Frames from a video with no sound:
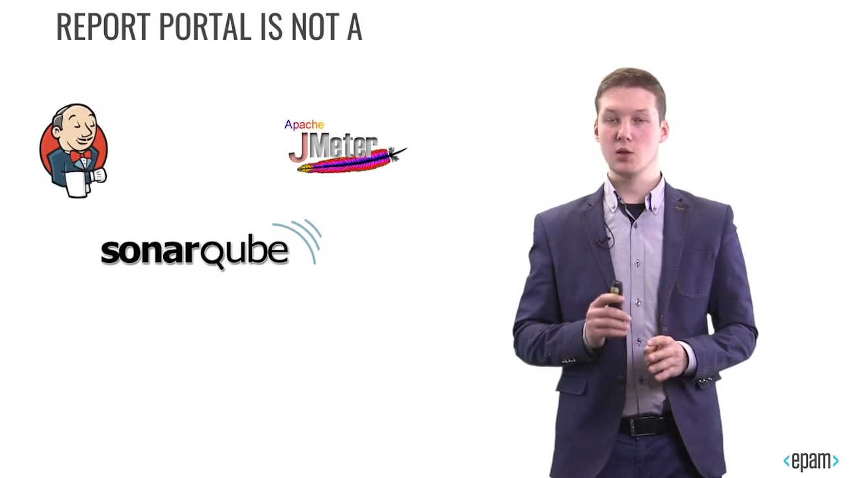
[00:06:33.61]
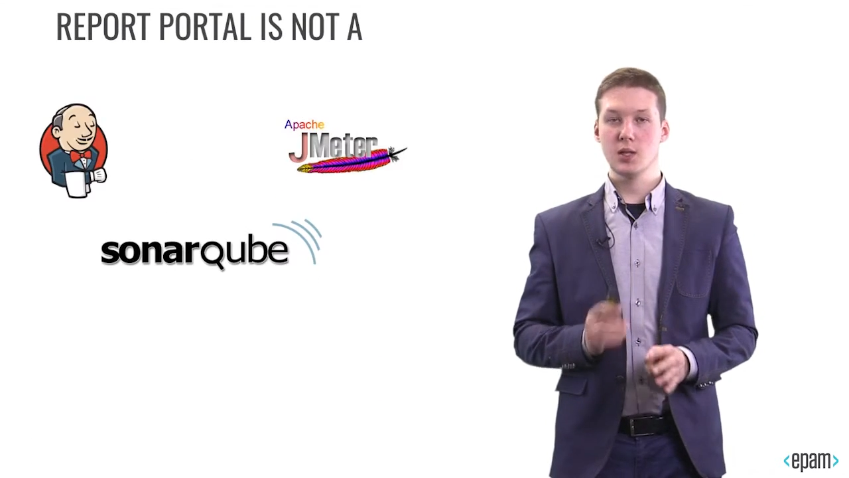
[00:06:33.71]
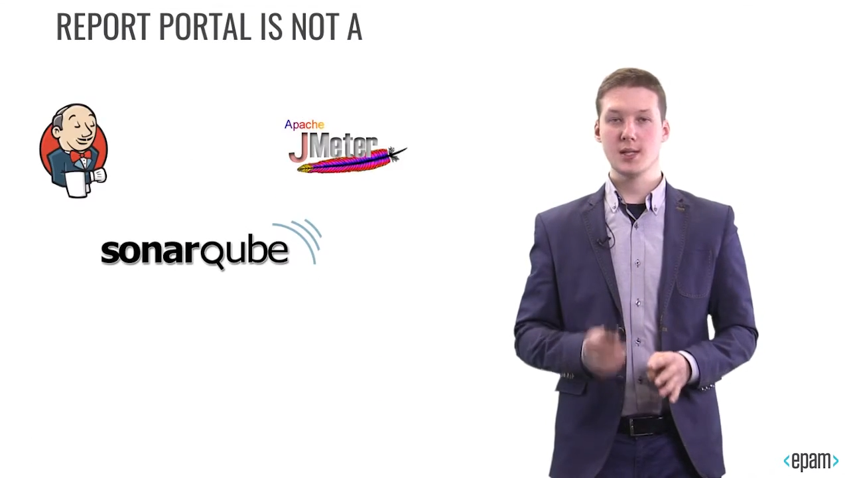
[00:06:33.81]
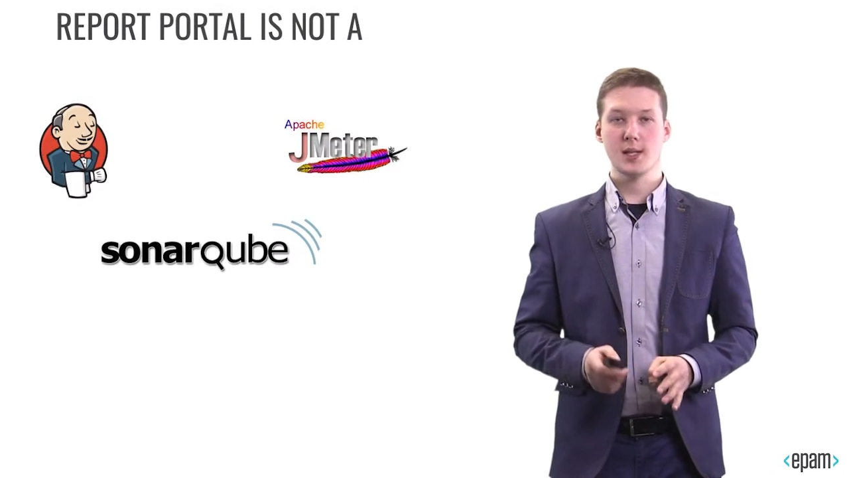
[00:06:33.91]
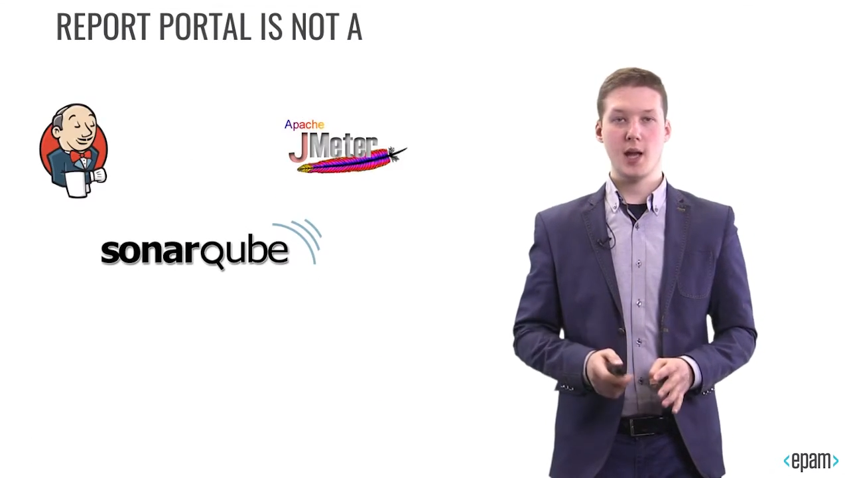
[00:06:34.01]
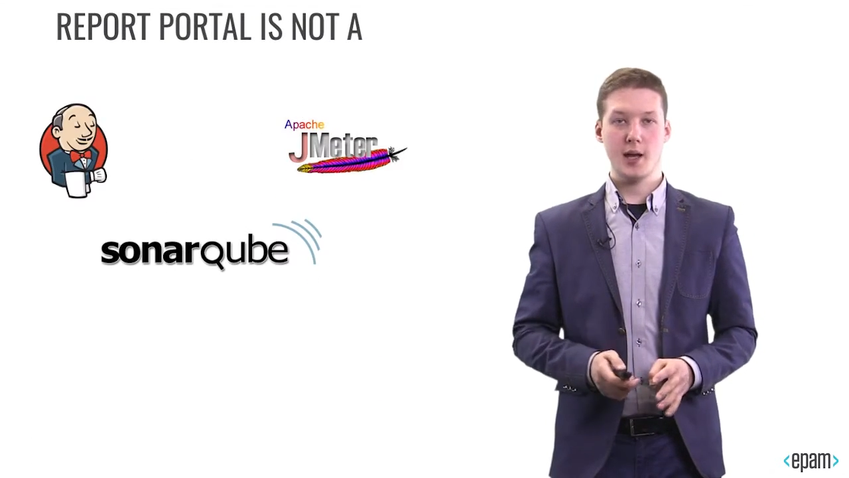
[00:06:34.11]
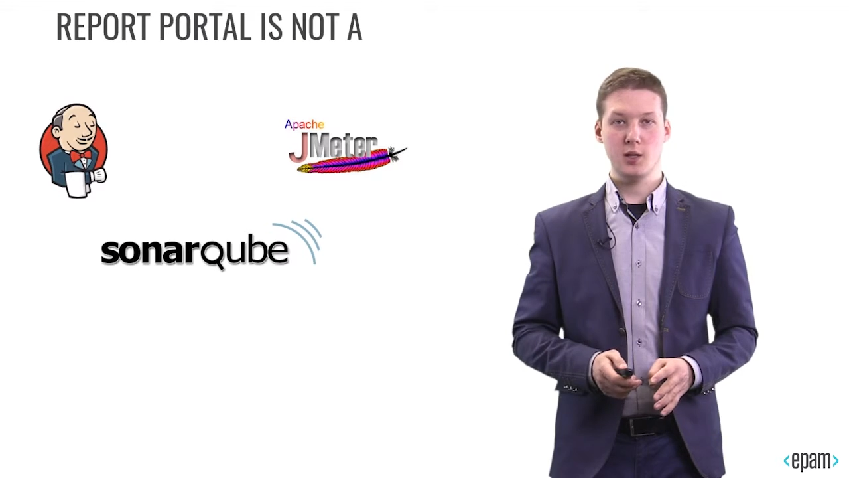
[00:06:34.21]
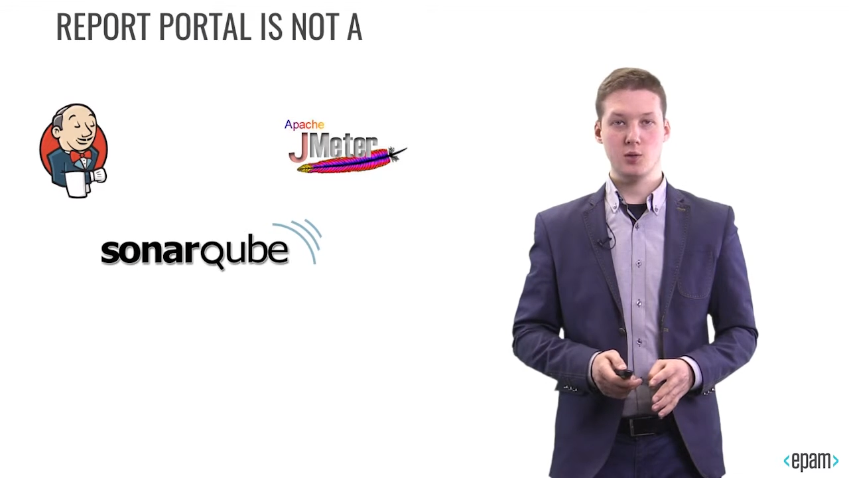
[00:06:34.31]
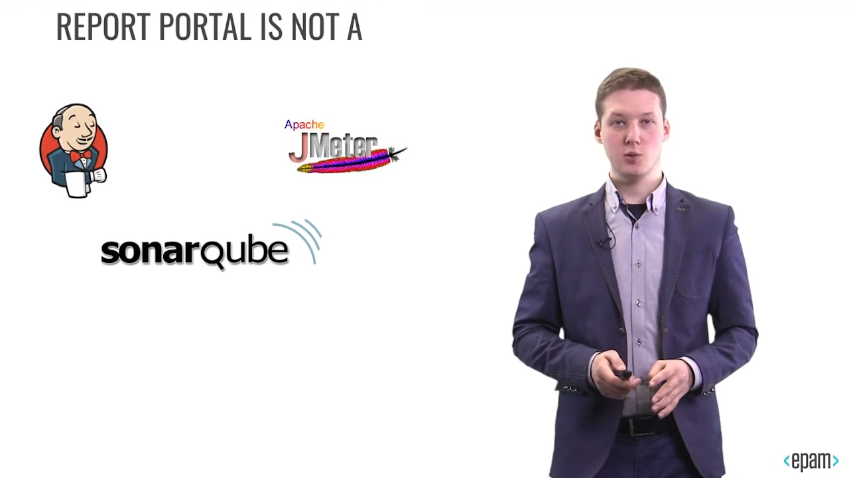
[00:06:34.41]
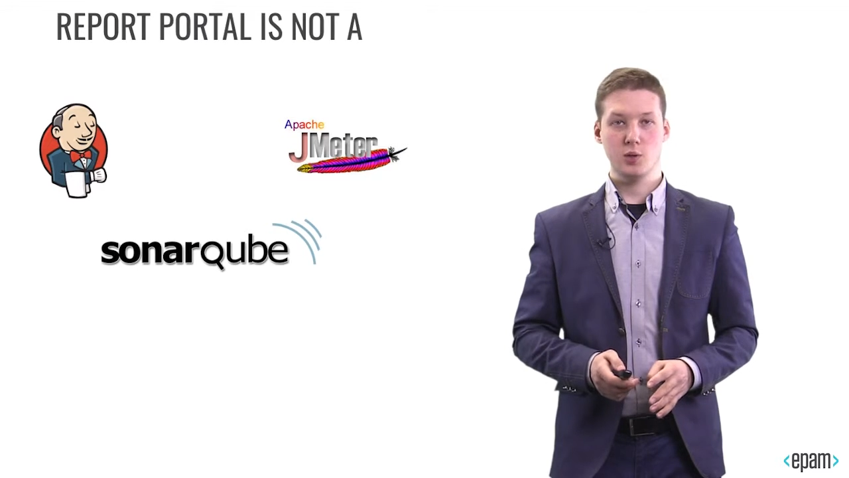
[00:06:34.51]
not a CI
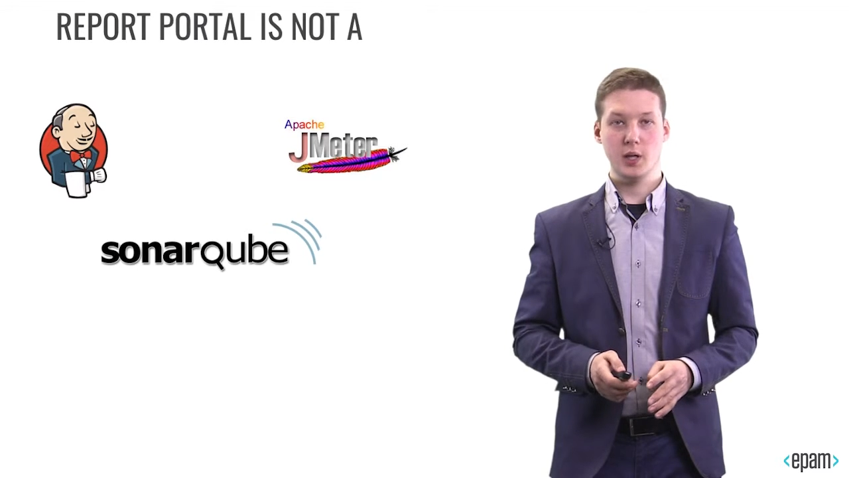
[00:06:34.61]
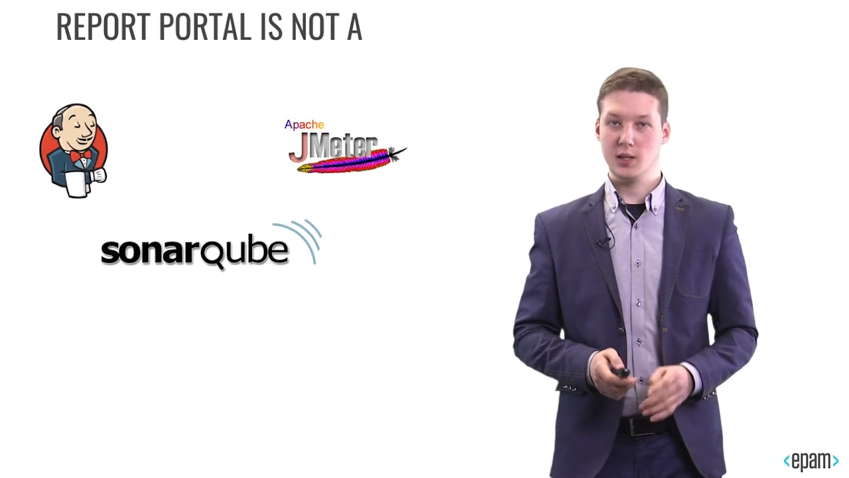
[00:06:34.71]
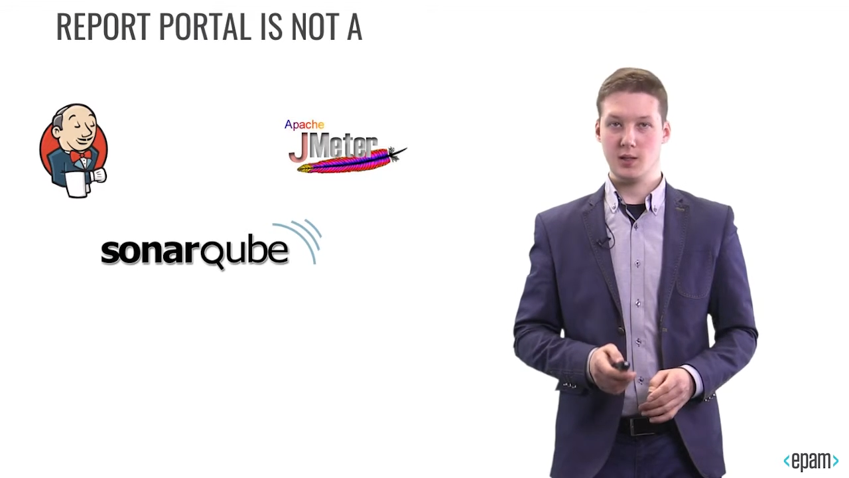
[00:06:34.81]
tool,